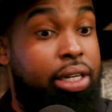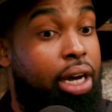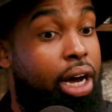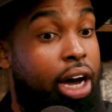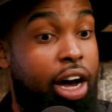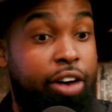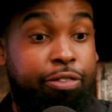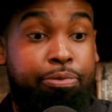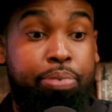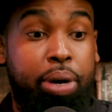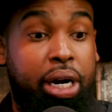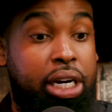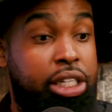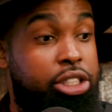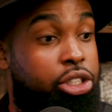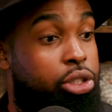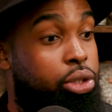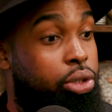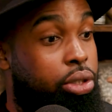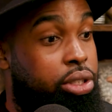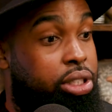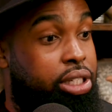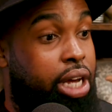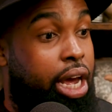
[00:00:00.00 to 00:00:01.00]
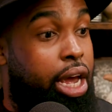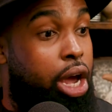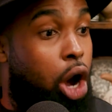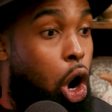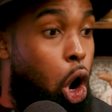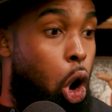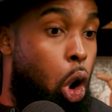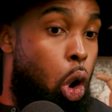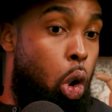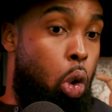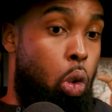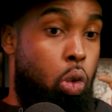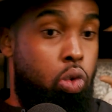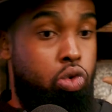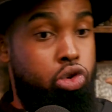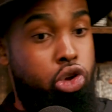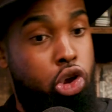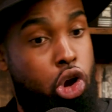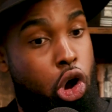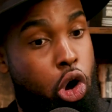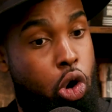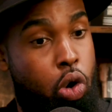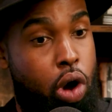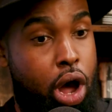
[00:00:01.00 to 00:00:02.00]
tough because you'll say, "Oh,
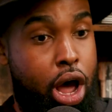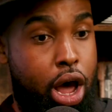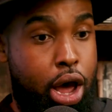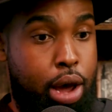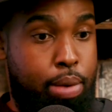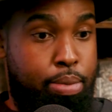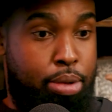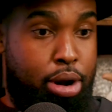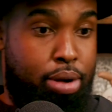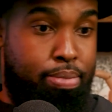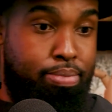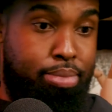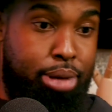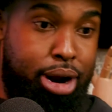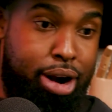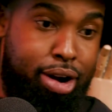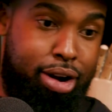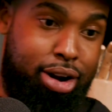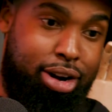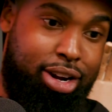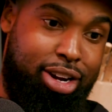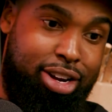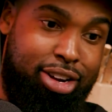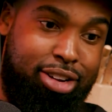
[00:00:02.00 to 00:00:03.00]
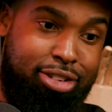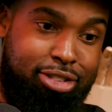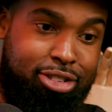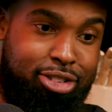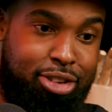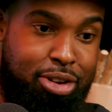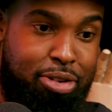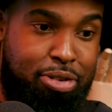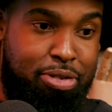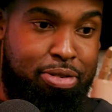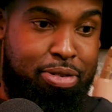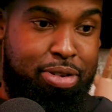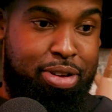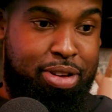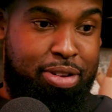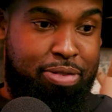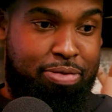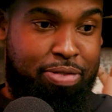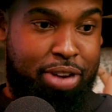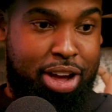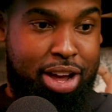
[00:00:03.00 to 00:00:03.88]
you know, I'm an American, so if